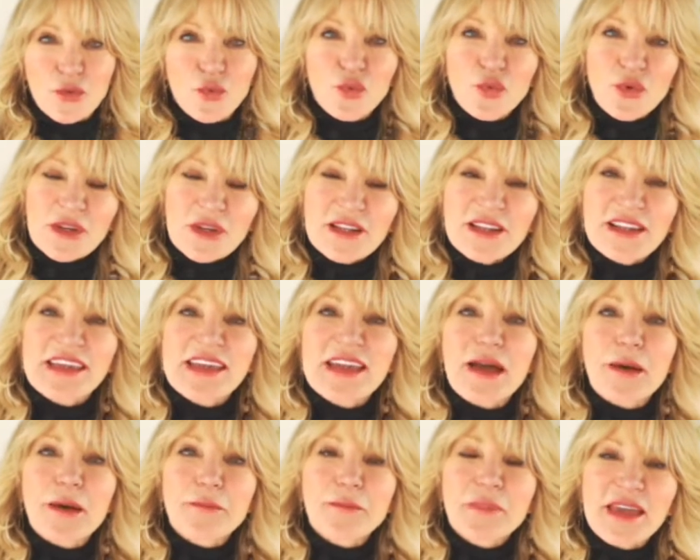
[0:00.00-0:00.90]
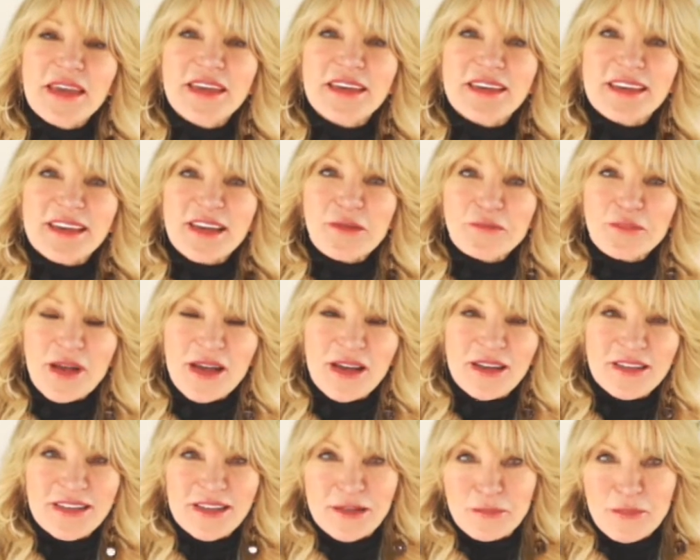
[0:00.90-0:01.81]
Really make it
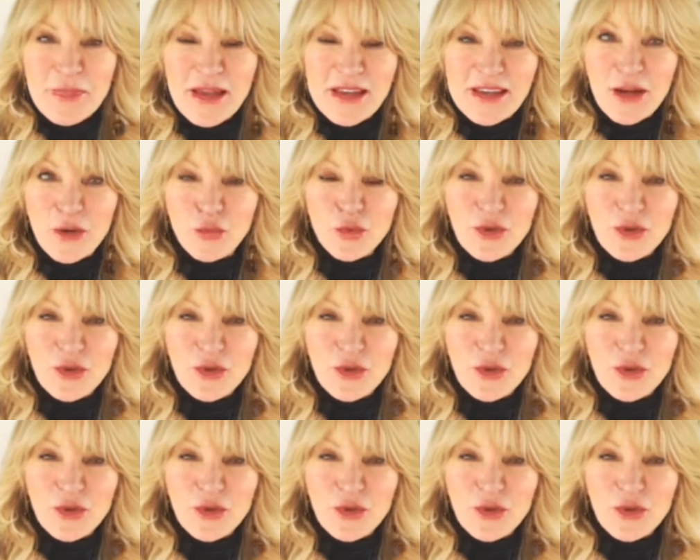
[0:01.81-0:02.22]
compelling. Make it